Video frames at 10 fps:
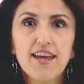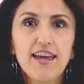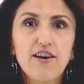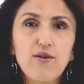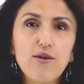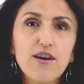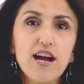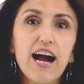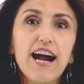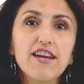
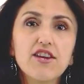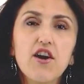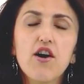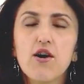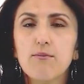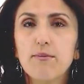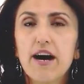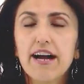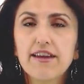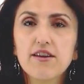Or ayyam.
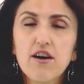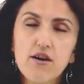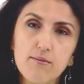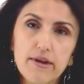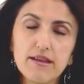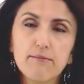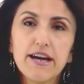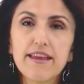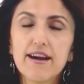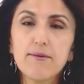Ayyam and
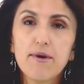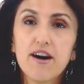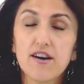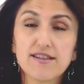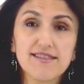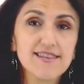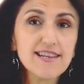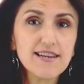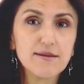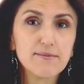bayram are
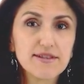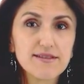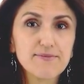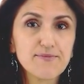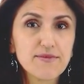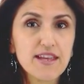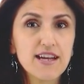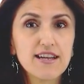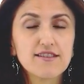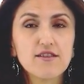synonyms.
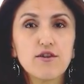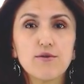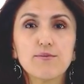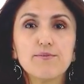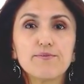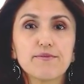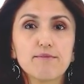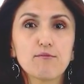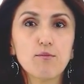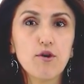So,
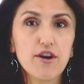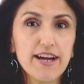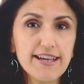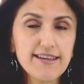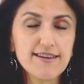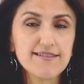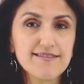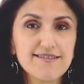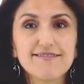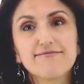mubarak,
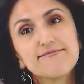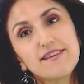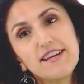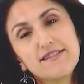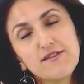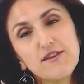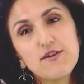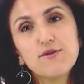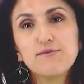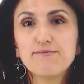as you
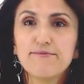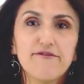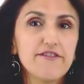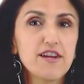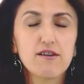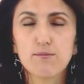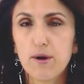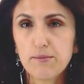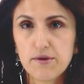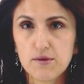know, very
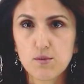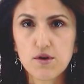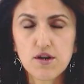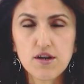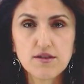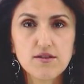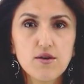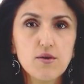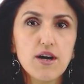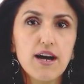popular word.
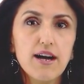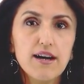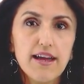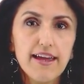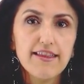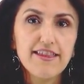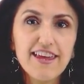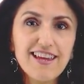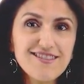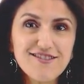So, and
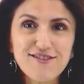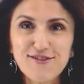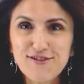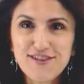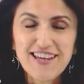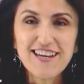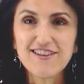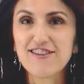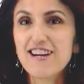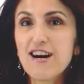these two
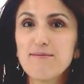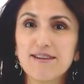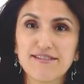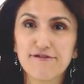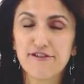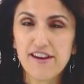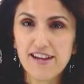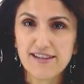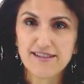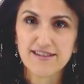together come as a
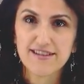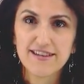phrase.